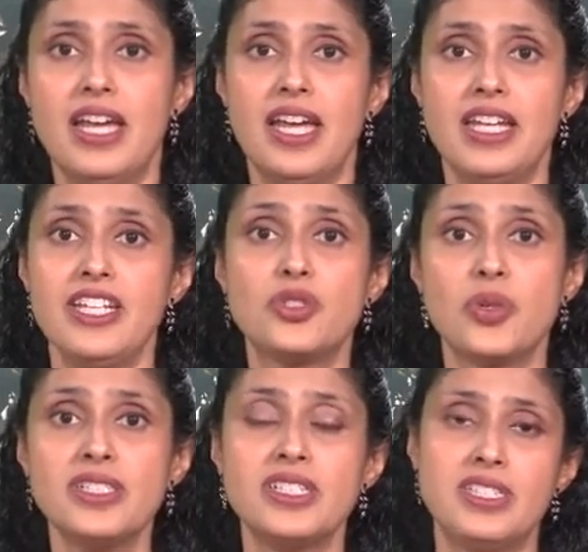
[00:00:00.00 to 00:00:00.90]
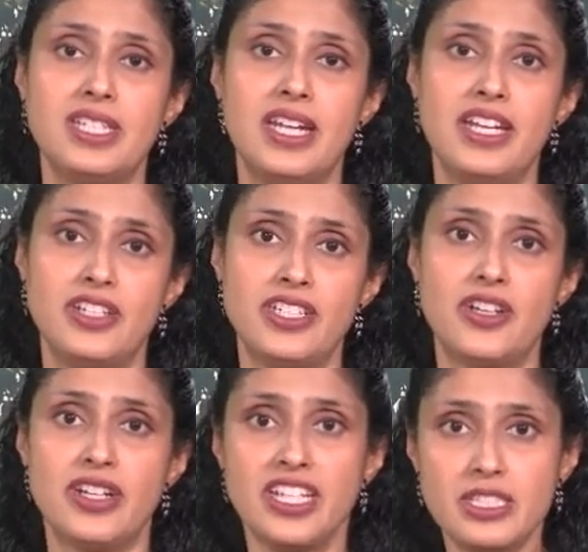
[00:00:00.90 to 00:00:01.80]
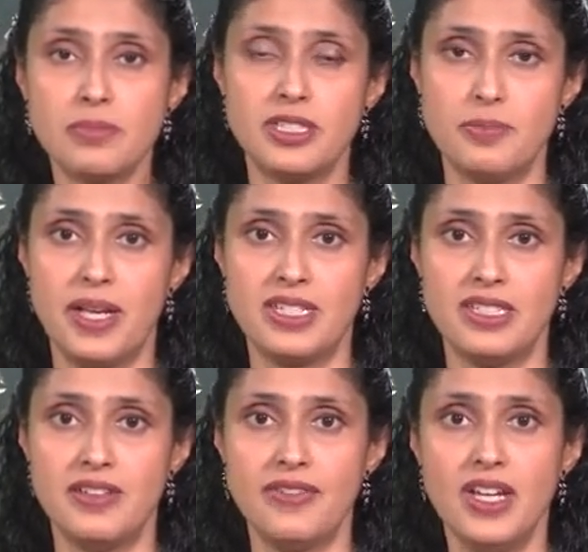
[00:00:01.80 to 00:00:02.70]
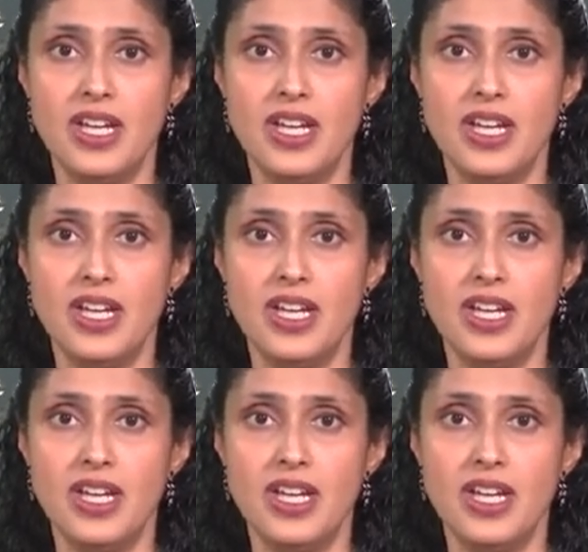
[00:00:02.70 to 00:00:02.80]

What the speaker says: And he joins us today to share his perspective